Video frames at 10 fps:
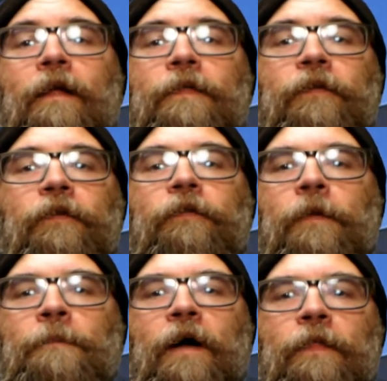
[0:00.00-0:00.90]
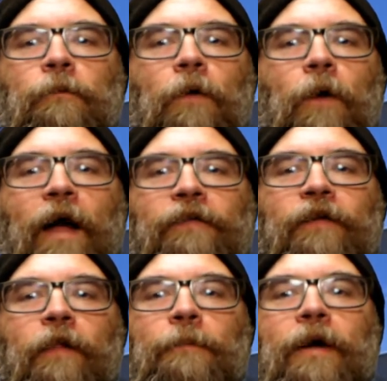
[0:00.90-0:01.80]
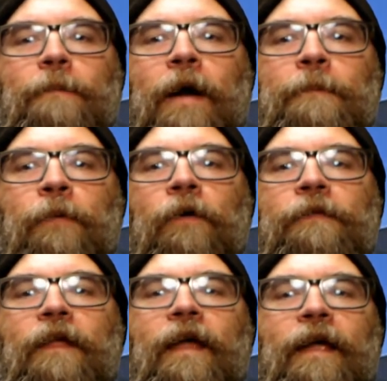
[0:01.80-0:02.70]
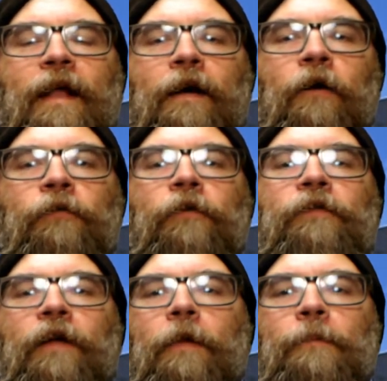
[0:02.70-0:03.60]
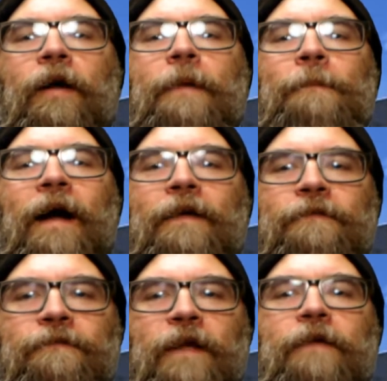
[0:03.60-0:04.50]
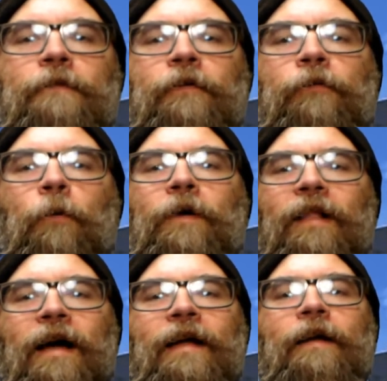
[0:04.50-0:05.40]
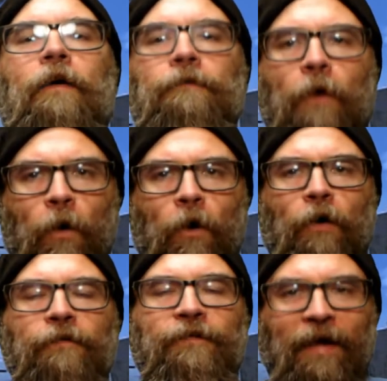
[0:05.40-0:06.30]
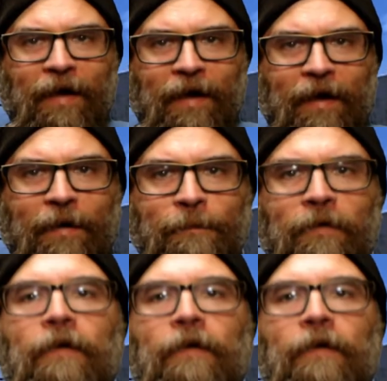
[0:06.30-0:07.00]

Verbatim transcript: This is the month where I celebrate my birthday, and I also celebrate my favorite toy line of all time.